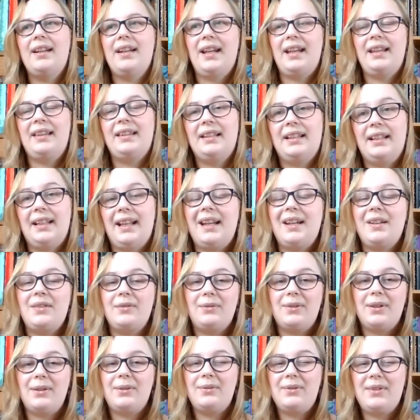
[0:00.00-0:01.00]
In the late
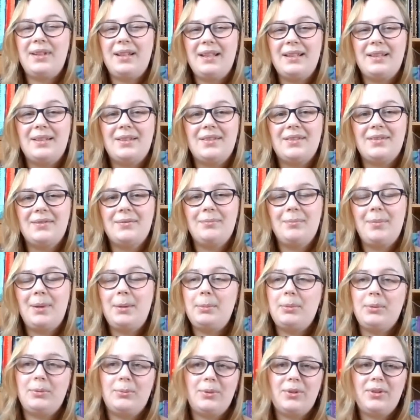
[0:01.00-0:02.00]
50s
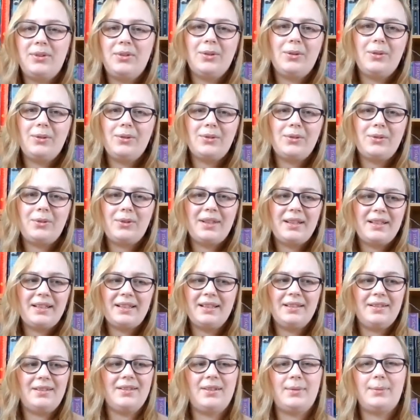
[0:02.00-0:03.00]
People were not
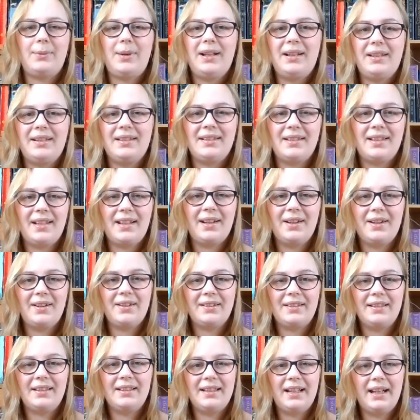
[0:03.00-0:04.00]
treated as well as they
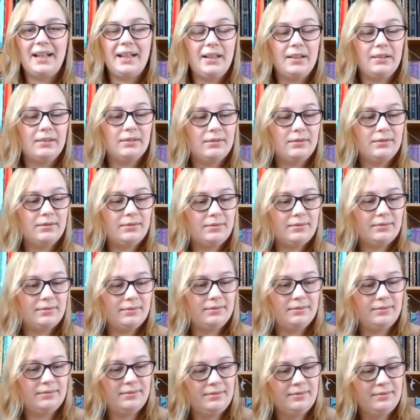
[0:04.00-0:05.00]
are today. Ooh,
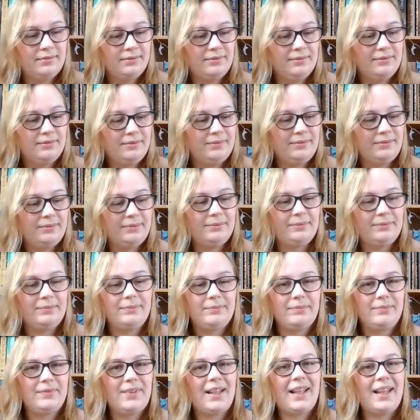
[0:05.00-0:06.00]

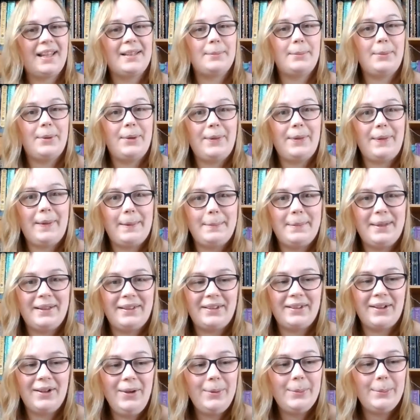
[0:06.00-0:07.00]
let's put that
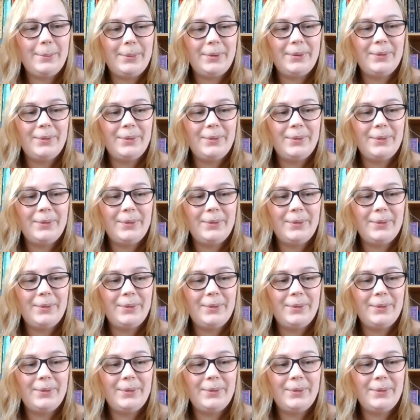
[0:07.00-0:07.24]
back up.